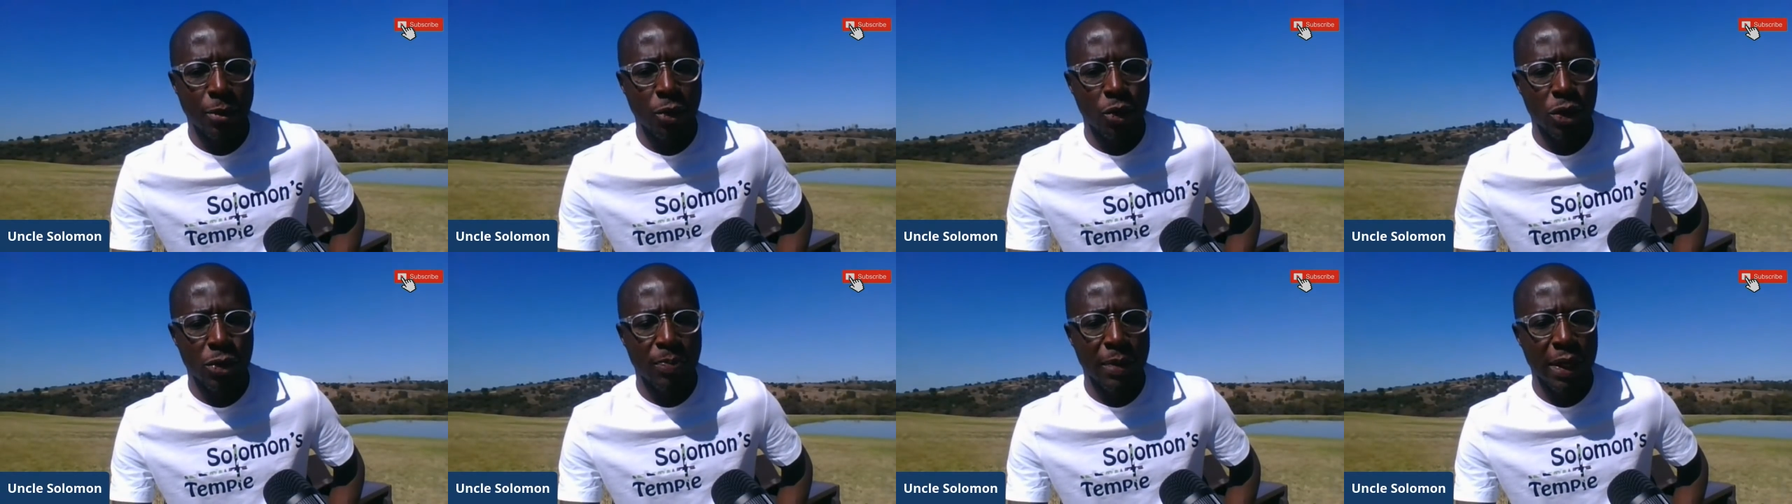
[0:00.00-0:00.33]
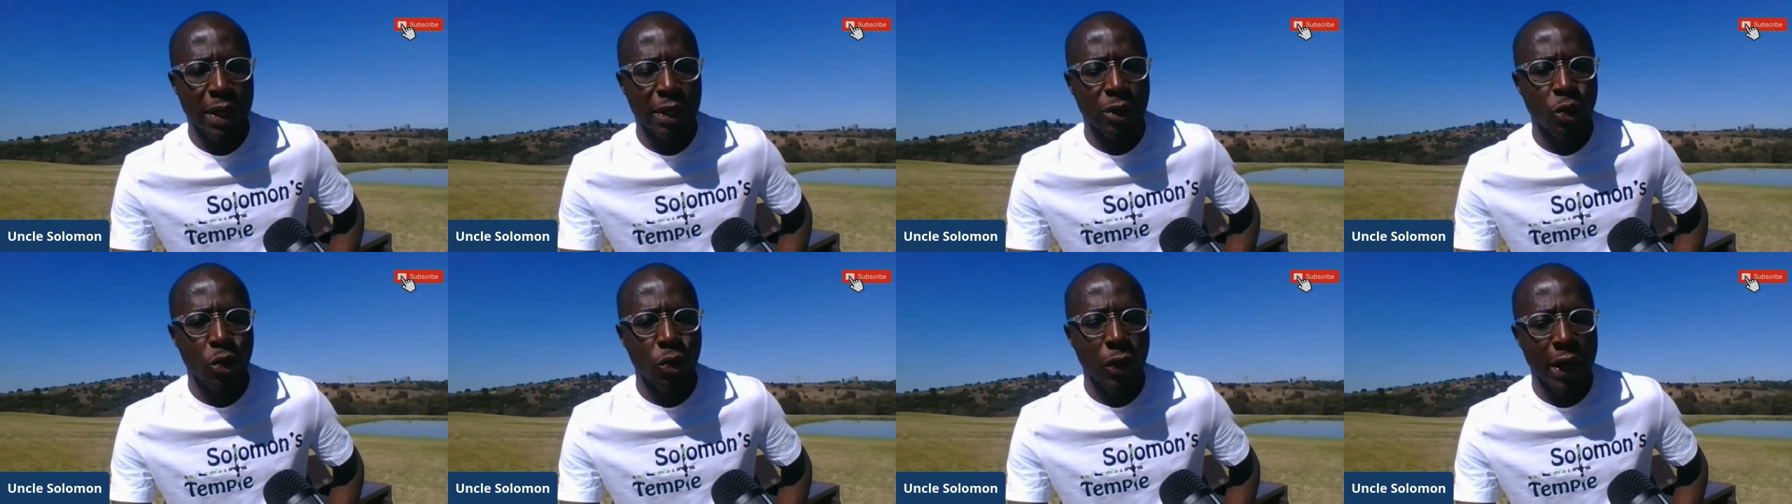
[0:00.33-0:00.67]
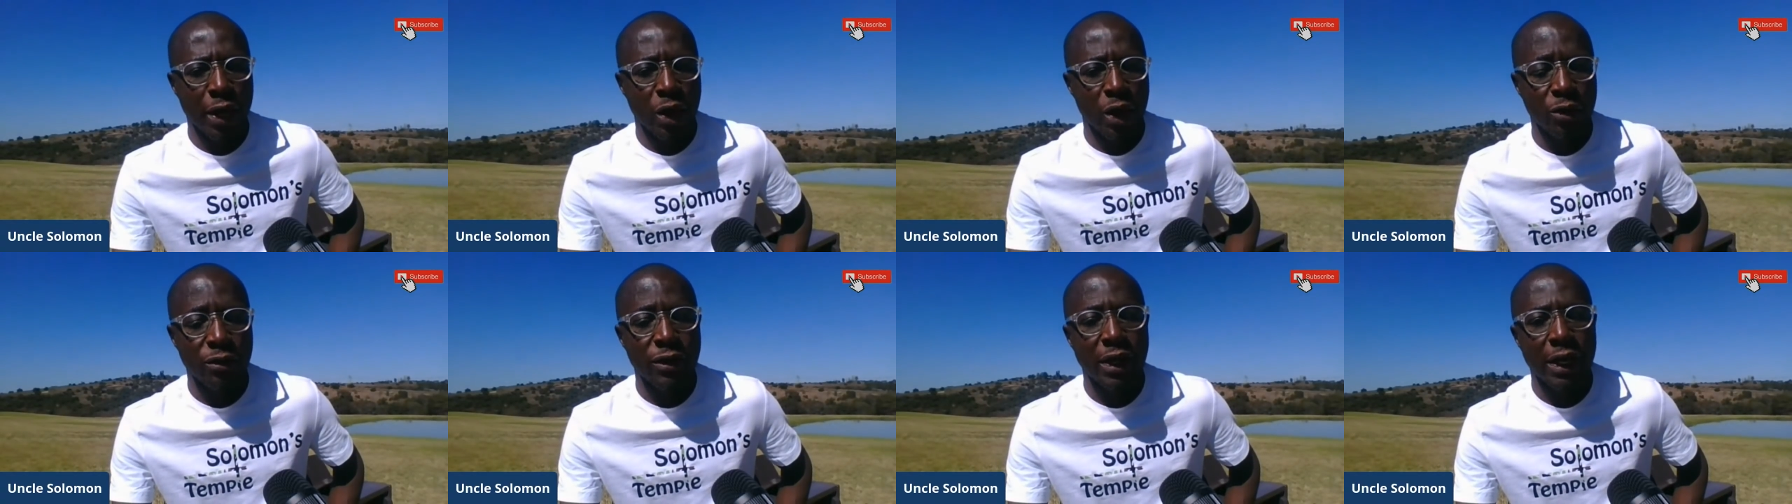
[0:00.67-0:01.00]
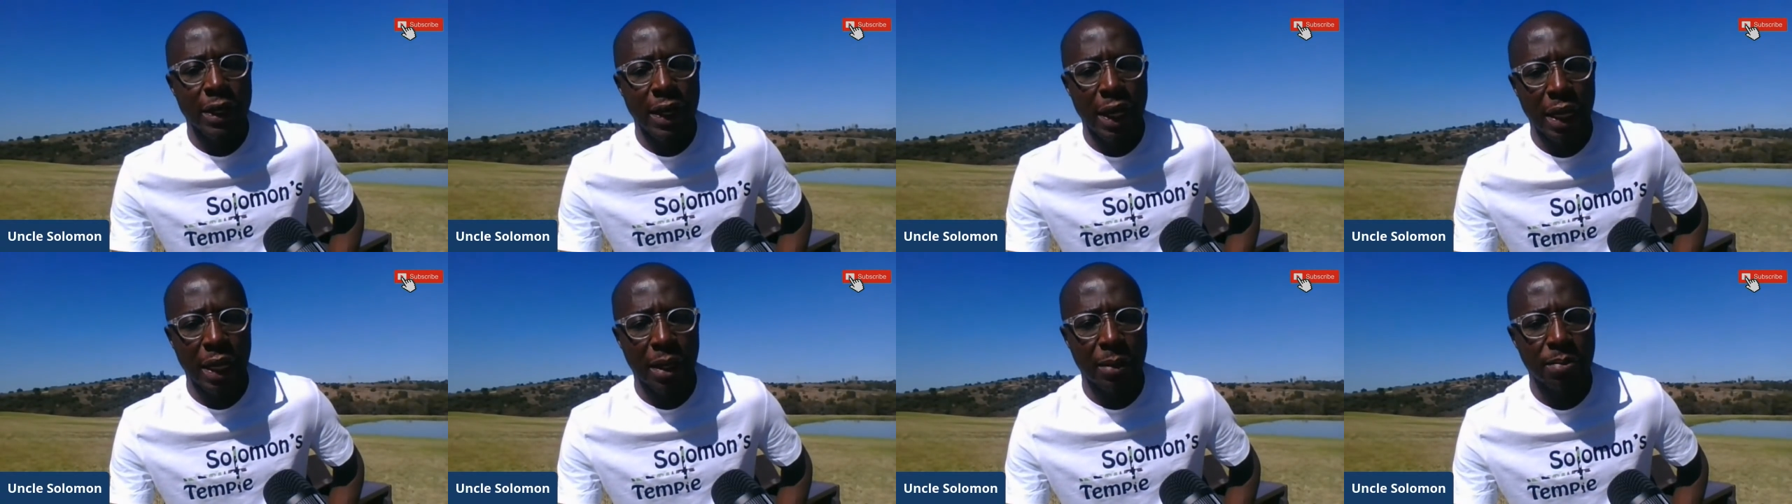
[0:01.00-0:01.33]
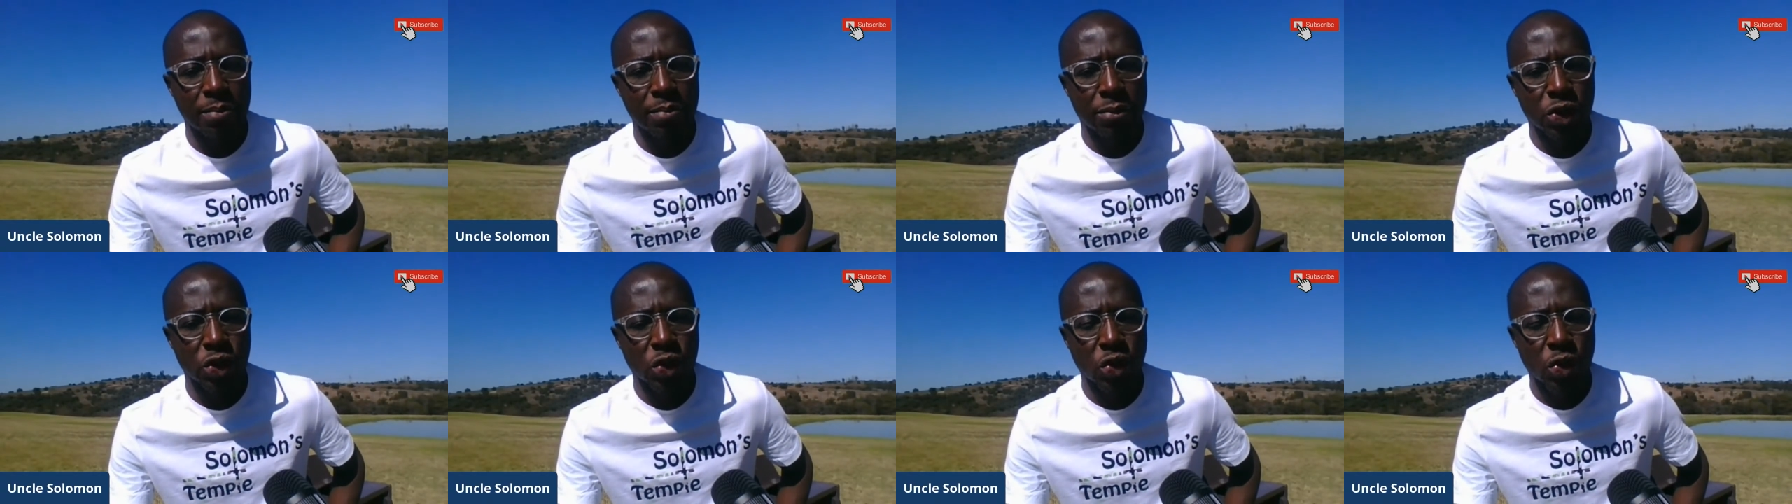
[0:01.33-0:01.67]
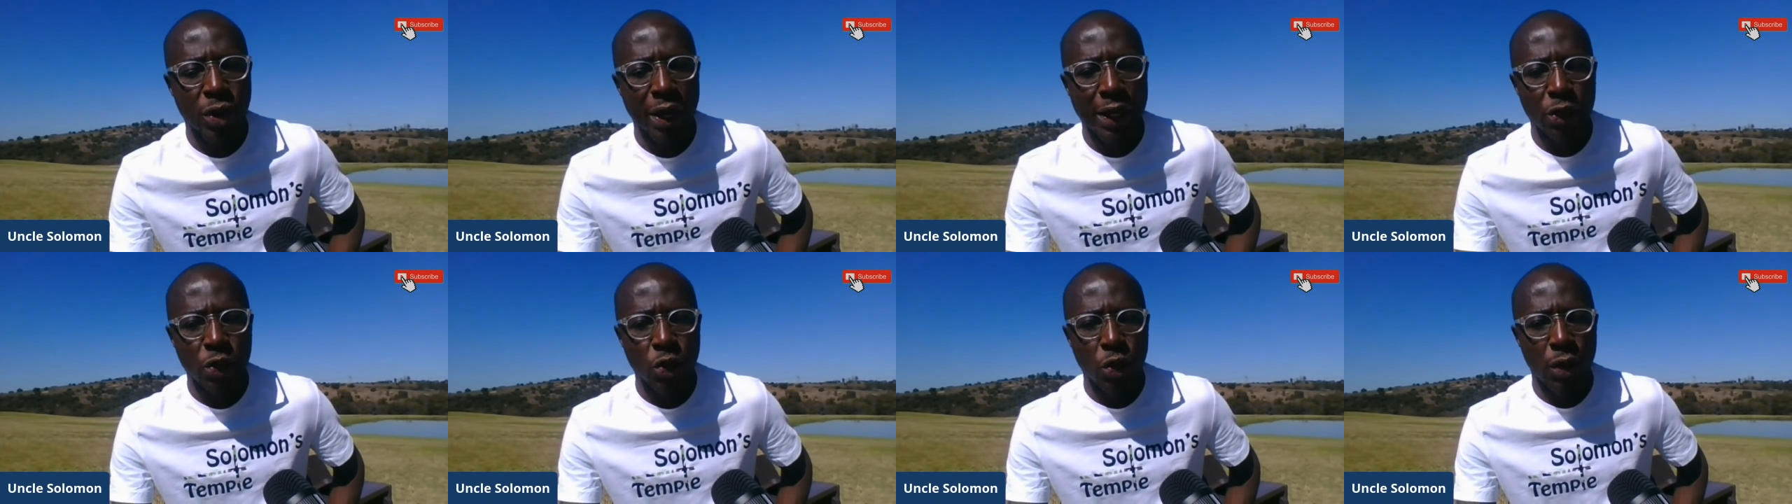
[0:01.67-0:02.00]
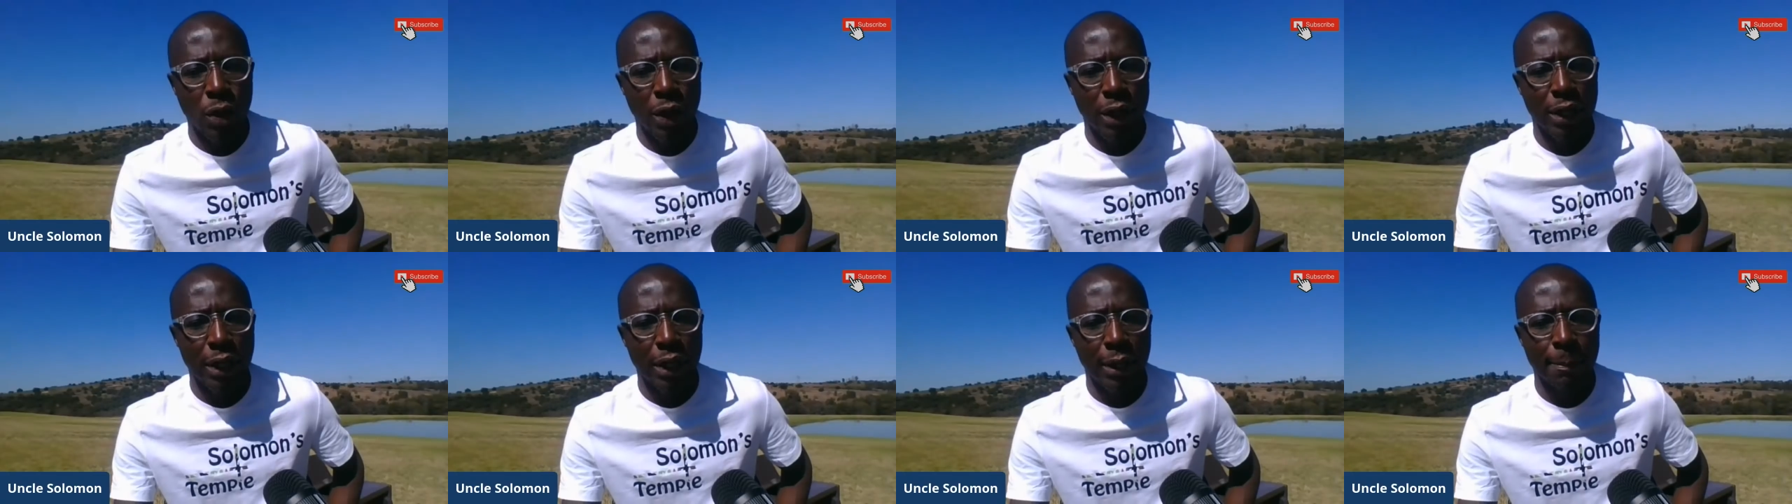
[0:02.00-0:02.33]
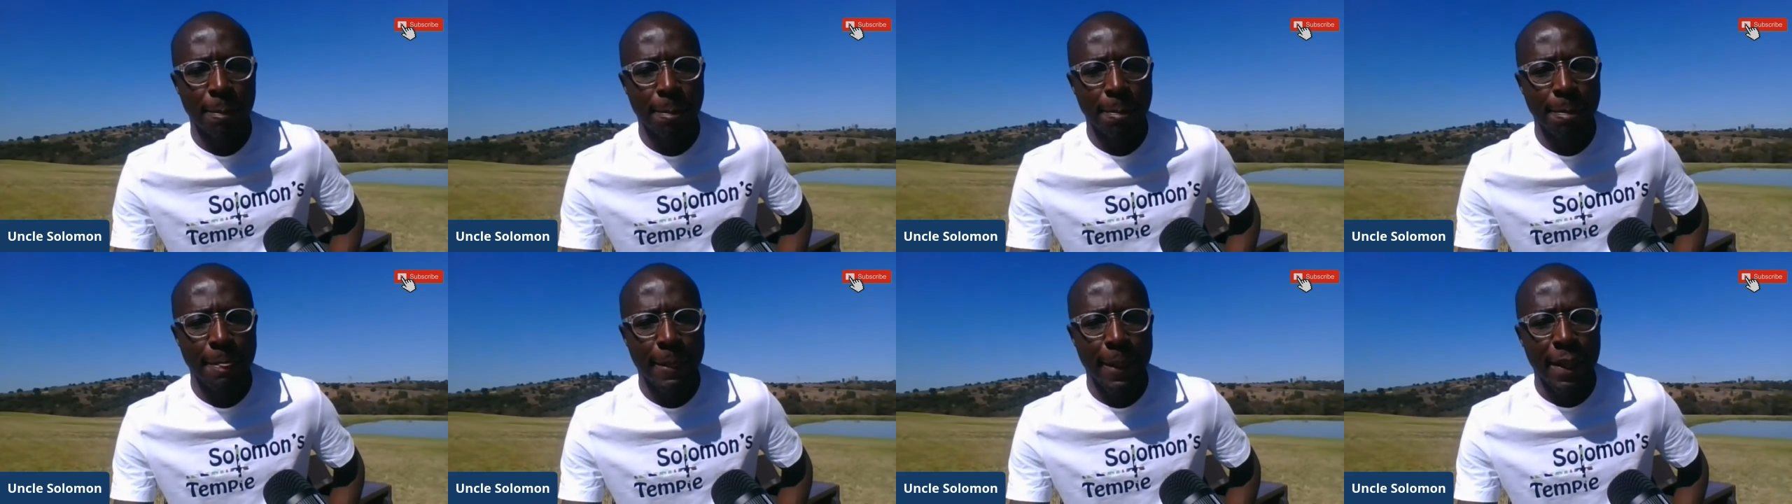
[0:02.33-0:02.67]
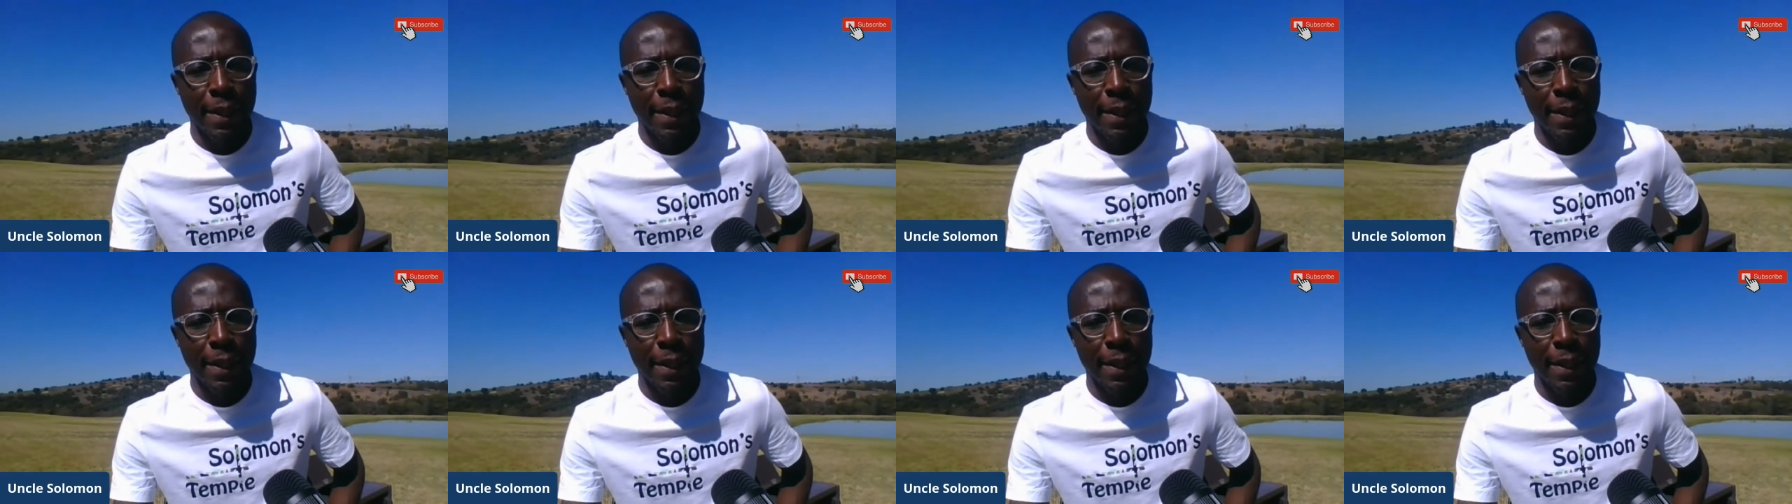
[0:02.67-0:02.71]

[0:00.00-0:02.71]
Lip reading: was made aware of her name, so I know her name.